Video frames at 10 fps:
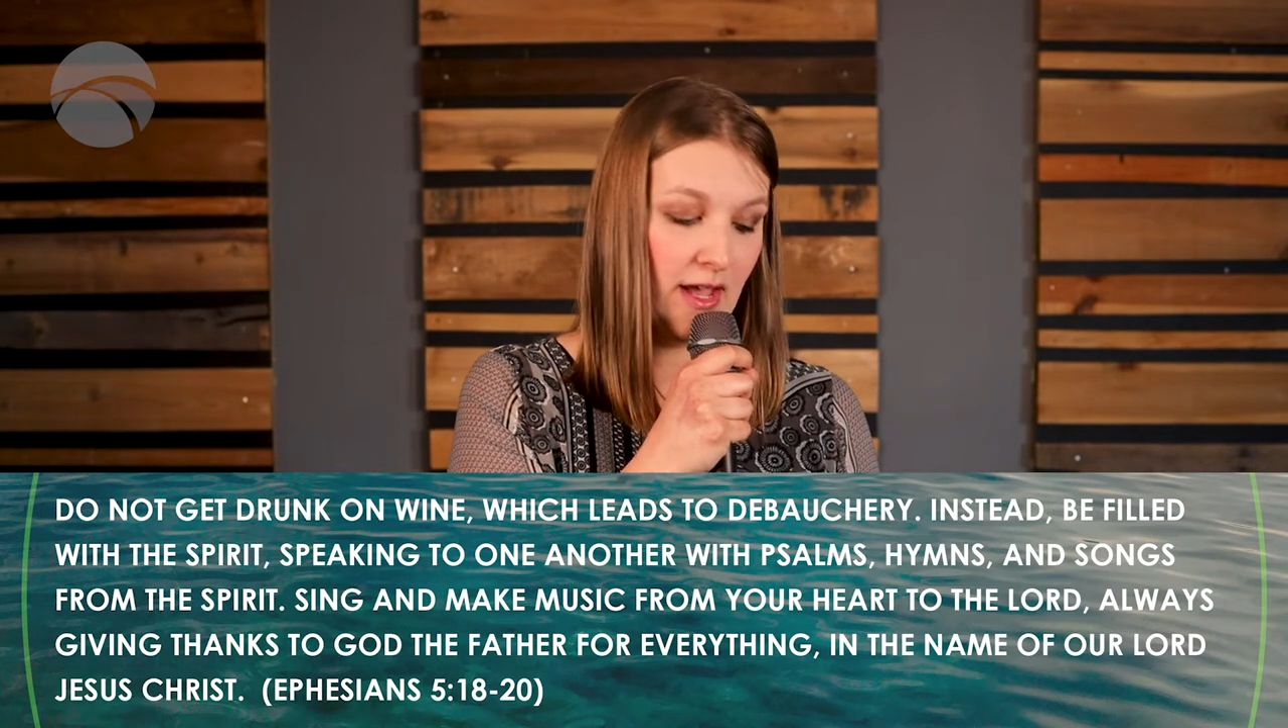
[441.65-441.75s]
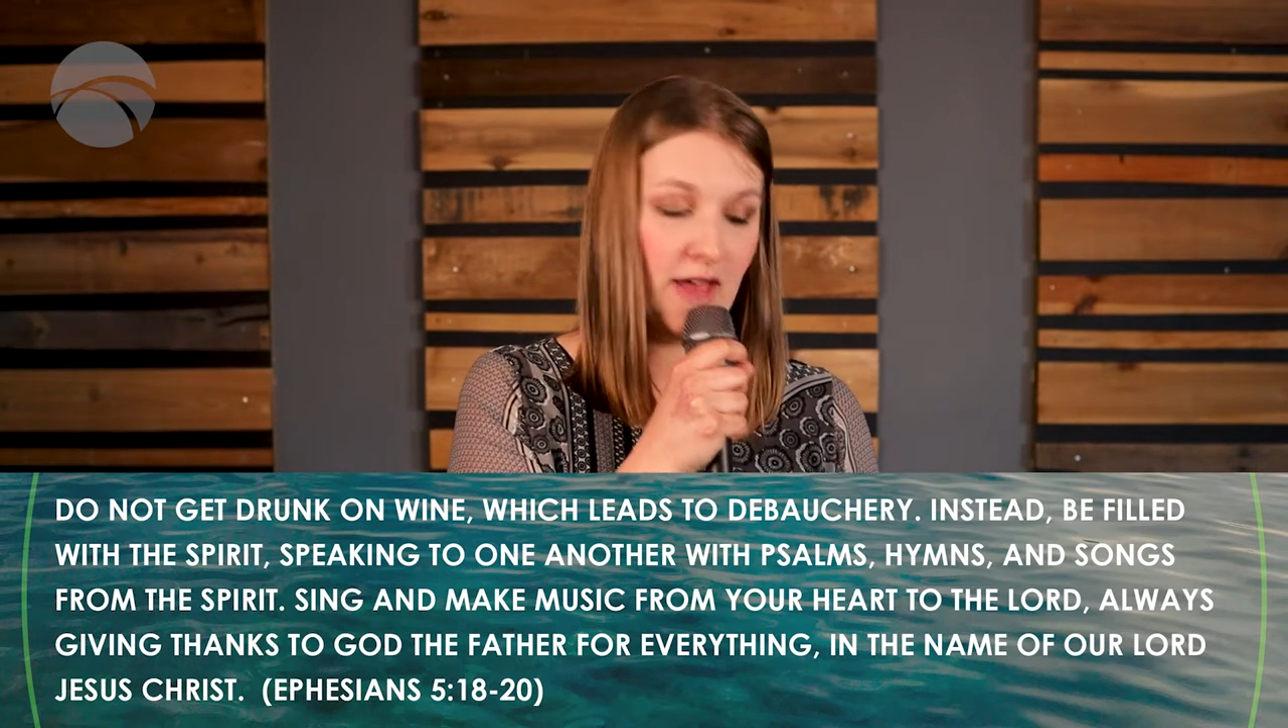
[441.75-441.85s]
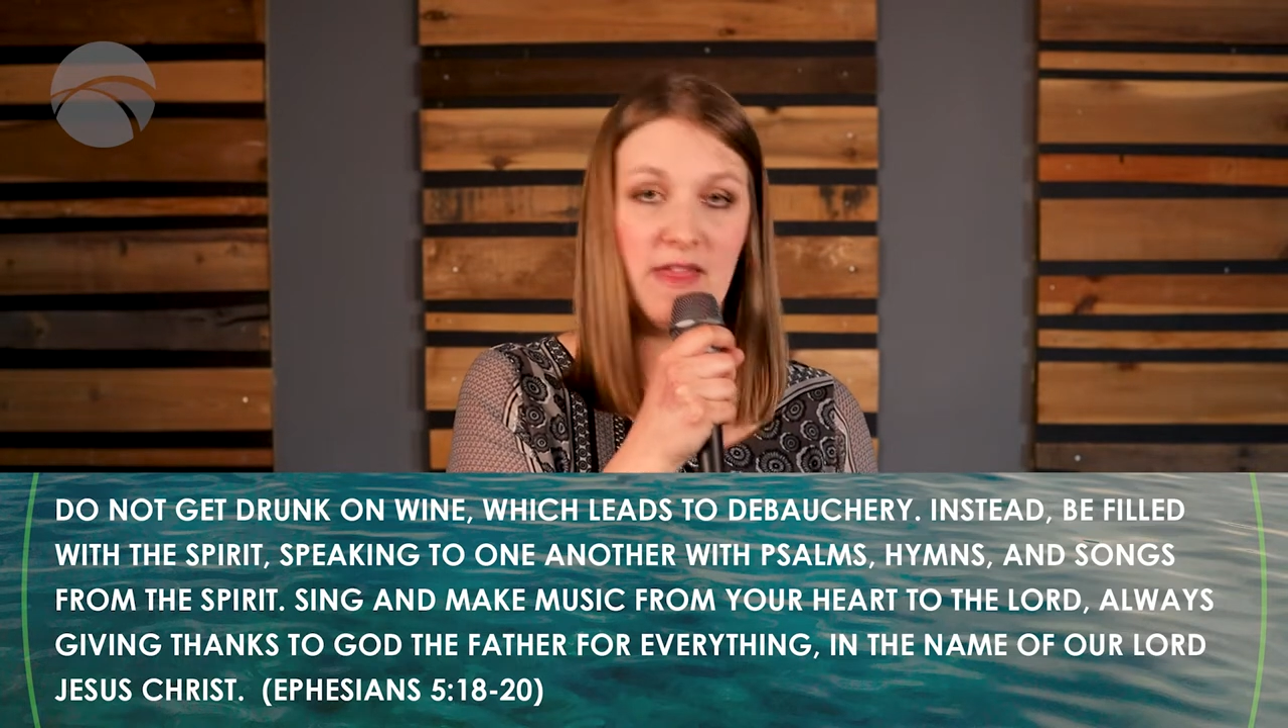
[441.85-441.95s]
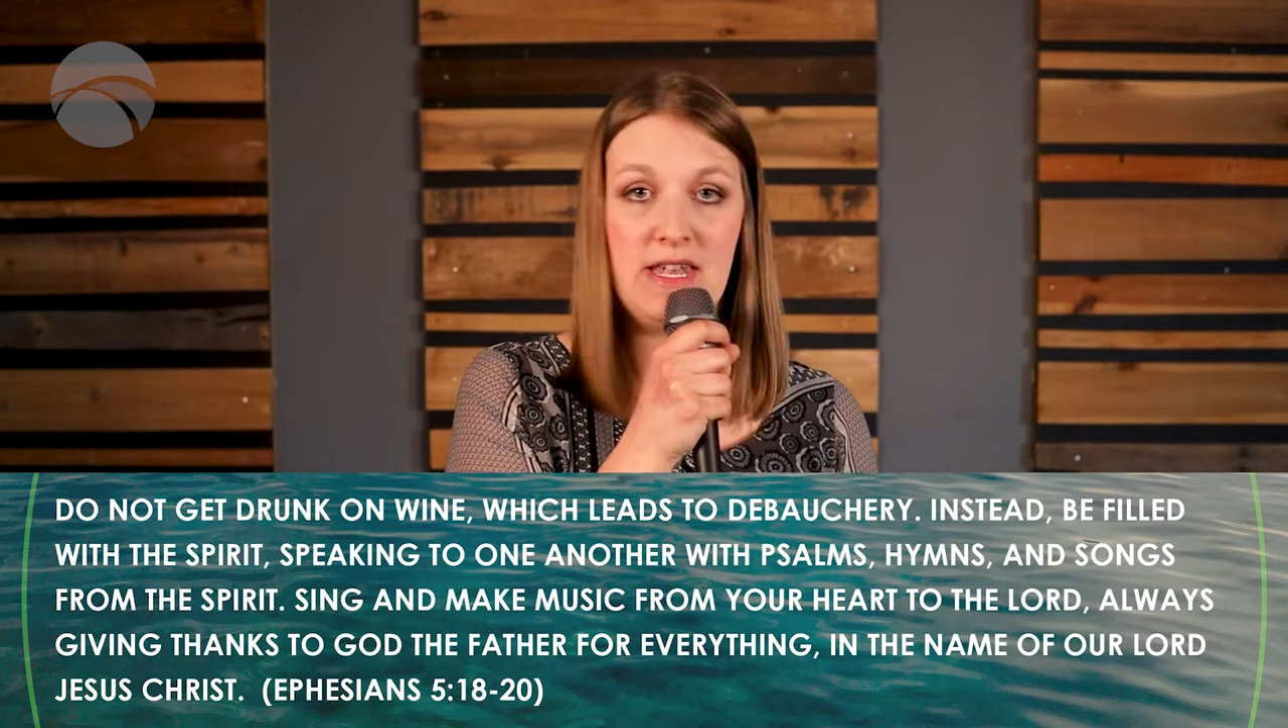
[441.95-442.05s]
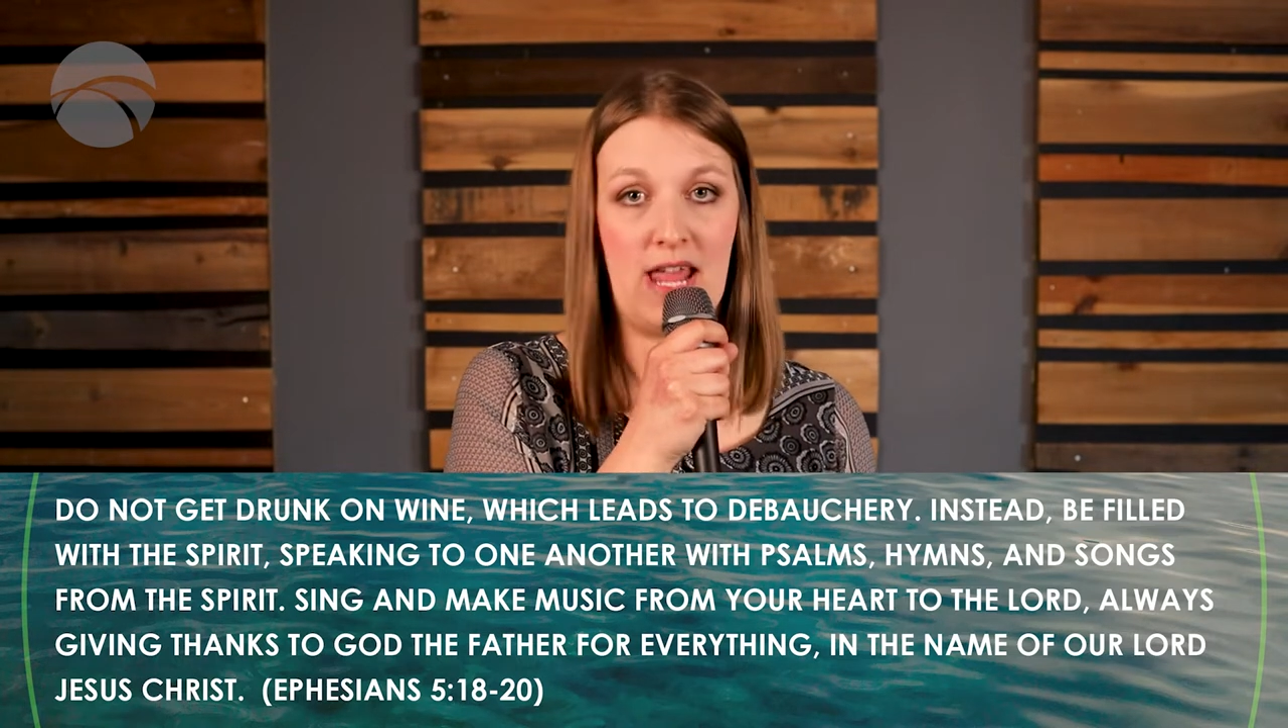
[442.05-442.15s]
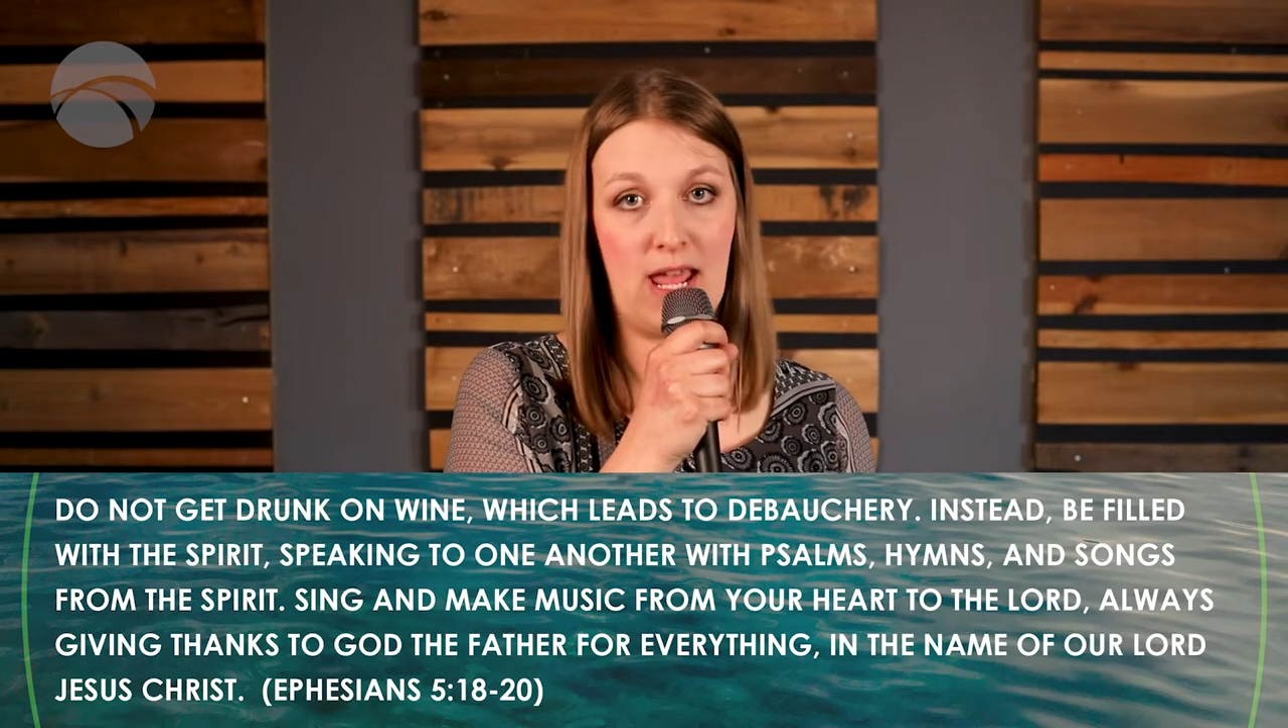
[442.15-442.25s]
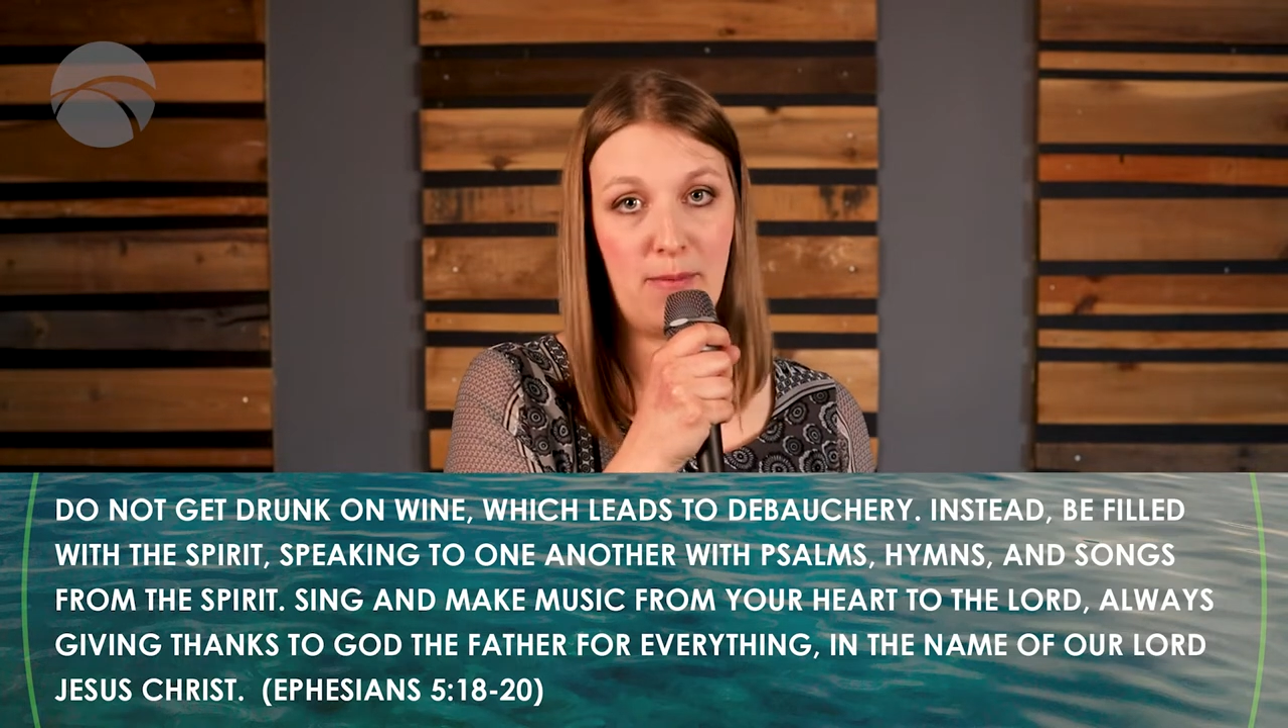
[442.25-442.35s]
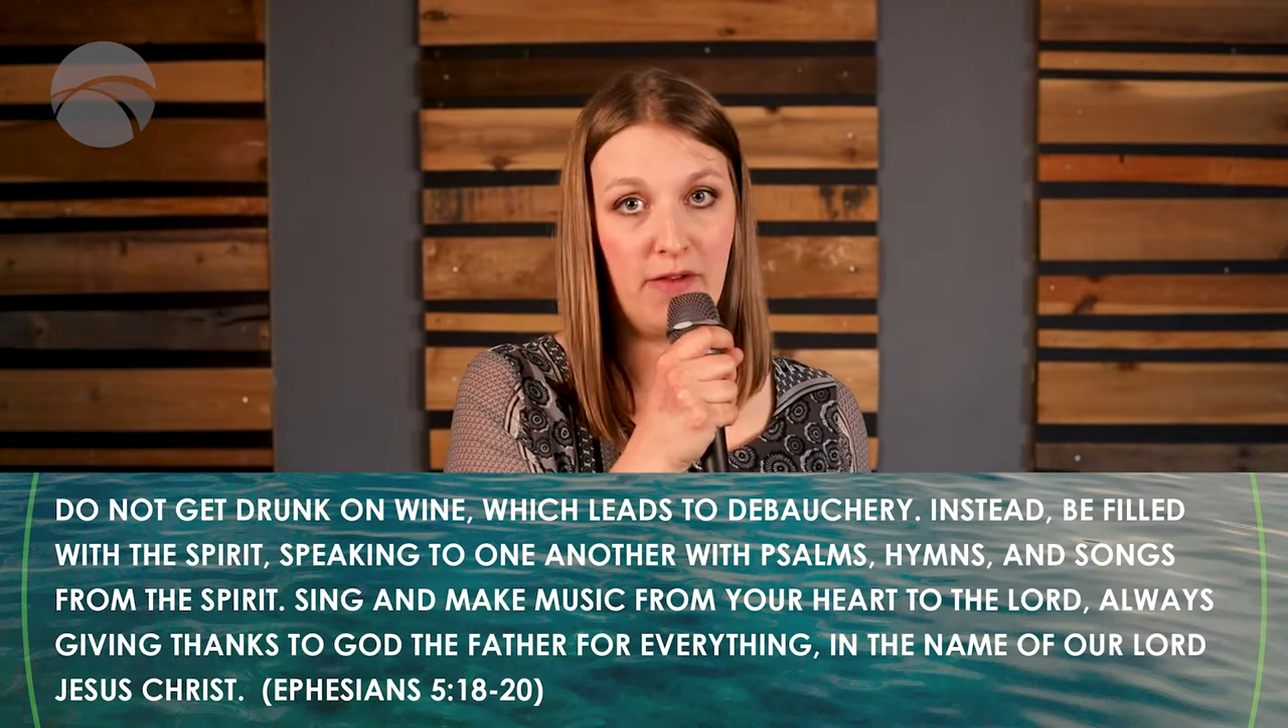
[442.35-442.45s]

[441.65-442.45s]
in the name